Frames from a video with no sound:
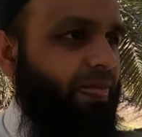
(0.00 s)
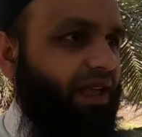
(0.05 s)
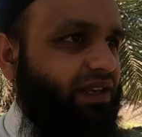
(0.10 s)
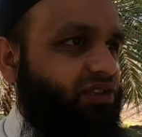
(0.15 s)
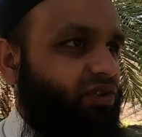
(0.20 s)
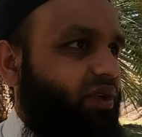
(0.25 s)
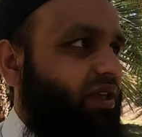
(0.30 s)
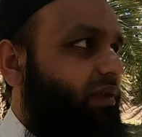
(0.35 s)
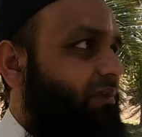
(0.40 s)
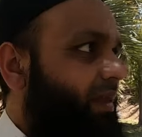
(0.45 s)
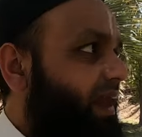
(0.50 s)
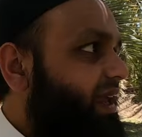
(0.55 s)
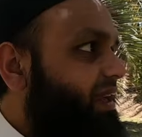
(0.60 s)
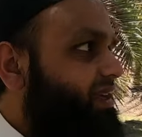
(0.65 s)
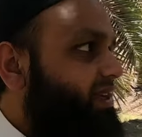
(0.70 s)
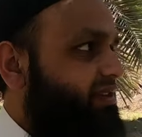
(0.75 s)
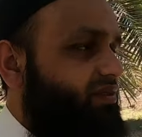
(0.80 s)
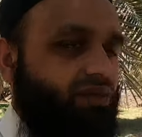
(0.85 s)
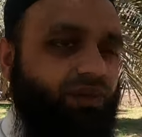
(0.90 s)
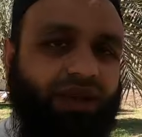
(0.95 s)
And so he
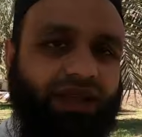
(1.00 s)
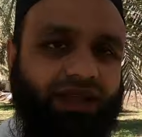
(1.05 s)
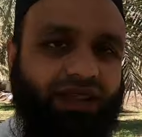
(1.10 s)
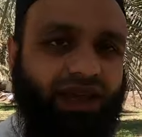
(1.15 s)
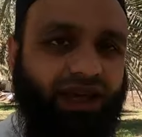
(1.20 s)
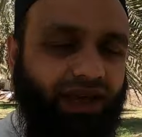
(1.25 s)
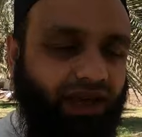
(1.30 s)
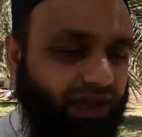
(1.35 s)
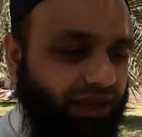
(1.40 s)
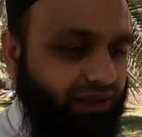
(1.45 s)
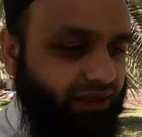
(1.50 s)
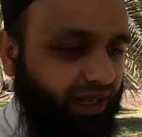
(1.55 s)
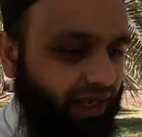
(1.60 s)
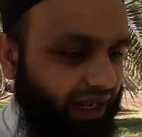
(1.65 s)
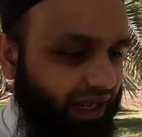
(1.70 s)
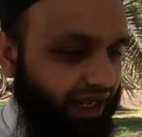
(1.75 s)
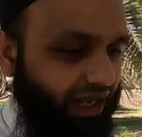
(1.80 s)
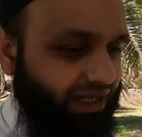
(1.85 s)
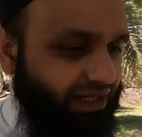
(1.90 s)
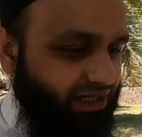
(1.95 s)
made his way there
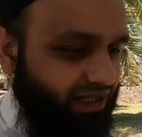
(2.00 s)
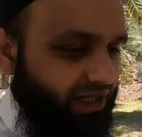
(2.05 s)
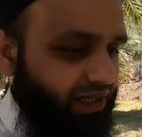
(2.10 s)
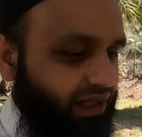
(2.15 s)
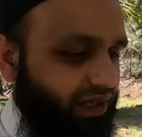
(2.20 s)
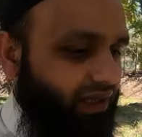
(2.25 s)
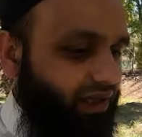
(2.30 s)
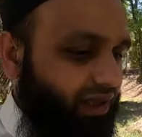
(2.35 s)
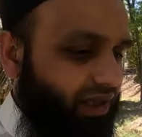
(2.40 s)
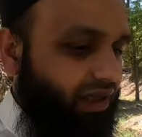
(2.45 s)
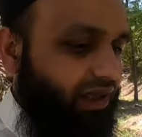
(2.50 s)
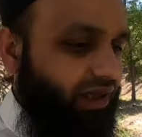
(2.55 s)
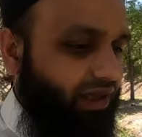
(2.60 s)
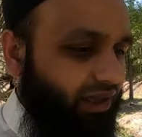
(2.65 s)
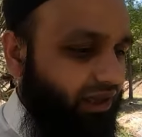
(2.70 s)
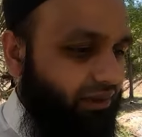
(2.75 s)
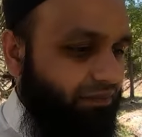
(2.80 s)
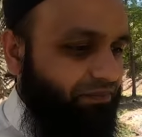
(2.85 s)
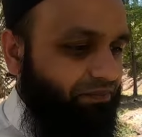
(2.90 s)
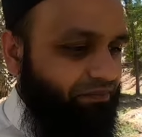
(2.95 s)
and
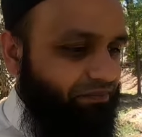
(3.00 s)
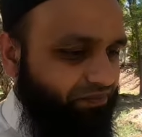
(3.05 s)
he